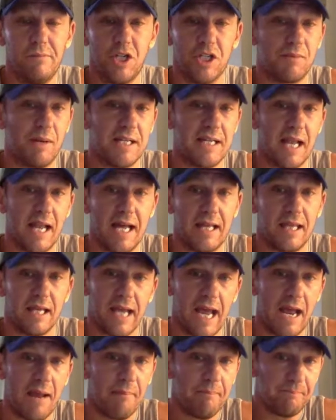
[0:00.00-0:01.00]
just because I like the
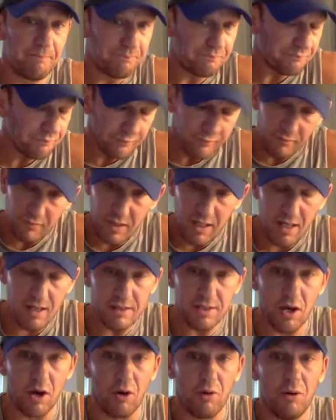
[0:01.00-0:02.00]
game.
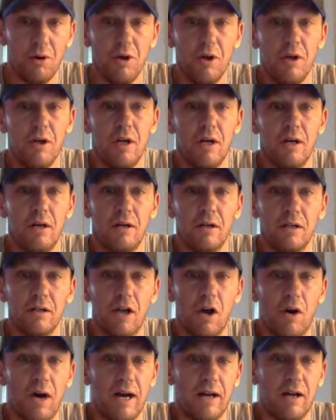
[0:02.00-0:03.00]
So
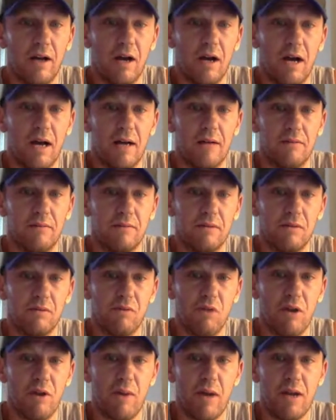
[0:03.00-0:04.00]
go ahead,
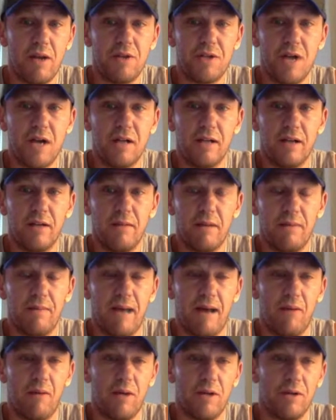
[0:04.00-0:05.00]
Brody, why don't you talk a little bit
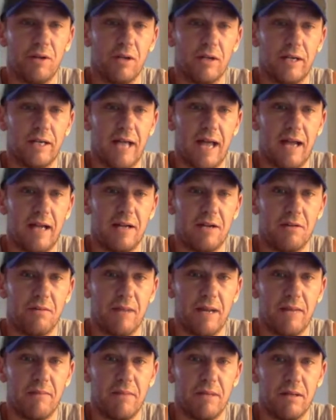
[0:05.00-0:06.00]
about what you're looking at in your
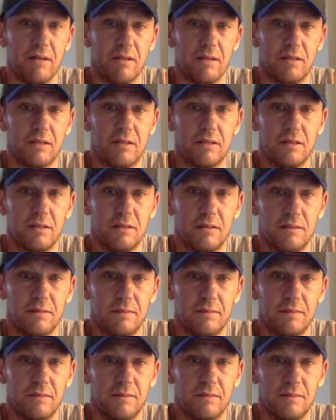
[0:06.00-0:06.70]
main builds?